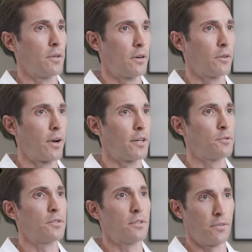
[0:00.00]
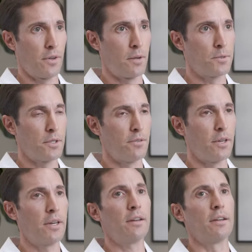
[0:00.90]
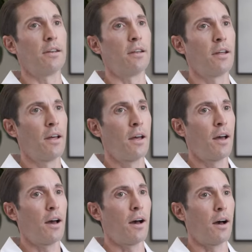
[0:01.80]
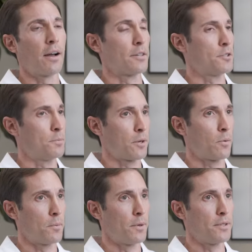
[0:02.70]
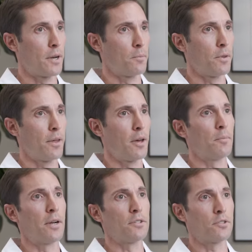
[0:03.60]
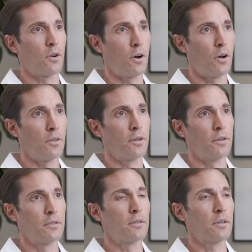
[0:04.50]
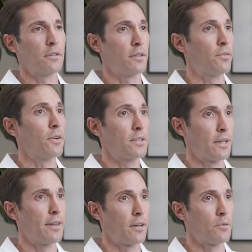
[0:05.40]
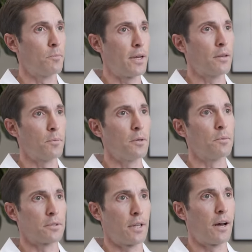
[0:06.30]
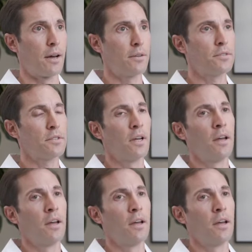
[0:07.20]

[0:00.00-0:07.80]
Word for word: young graduates of MCV and uh, I got to spend quite a bit of time with them and I saw the difference that they could make in people's lives.